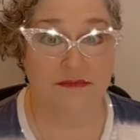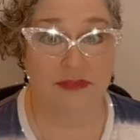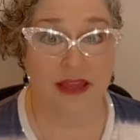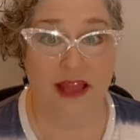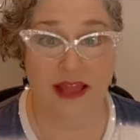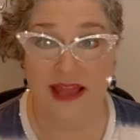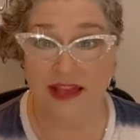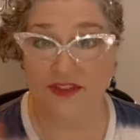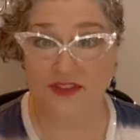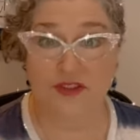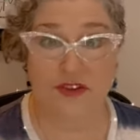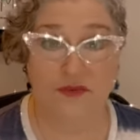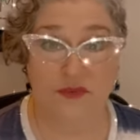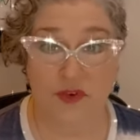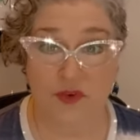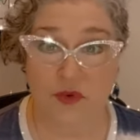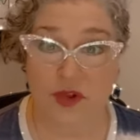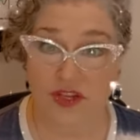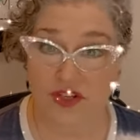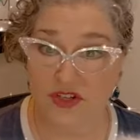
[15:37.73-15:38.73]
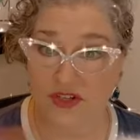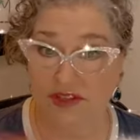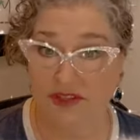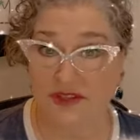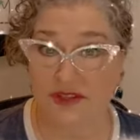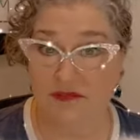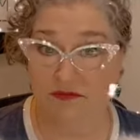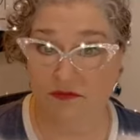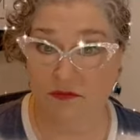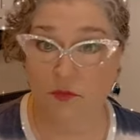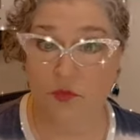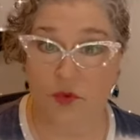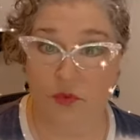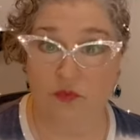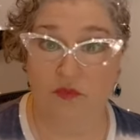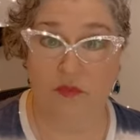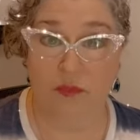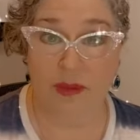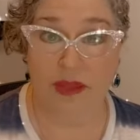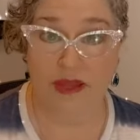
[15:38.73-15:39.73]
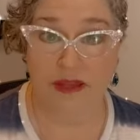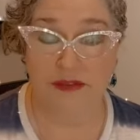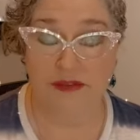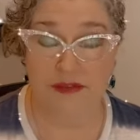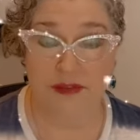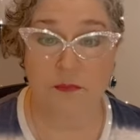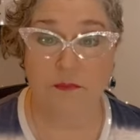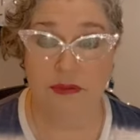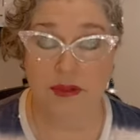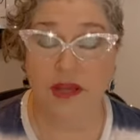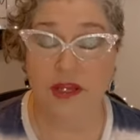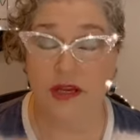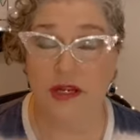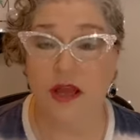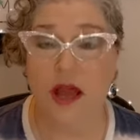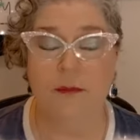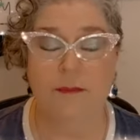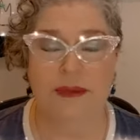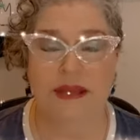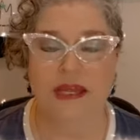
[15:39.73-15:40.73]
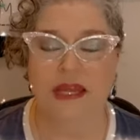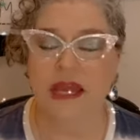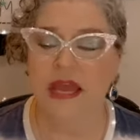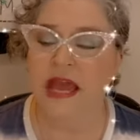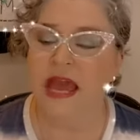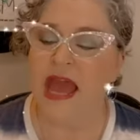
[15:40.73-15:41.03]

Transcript: I'll ask you a few questions and we'll pick a topic.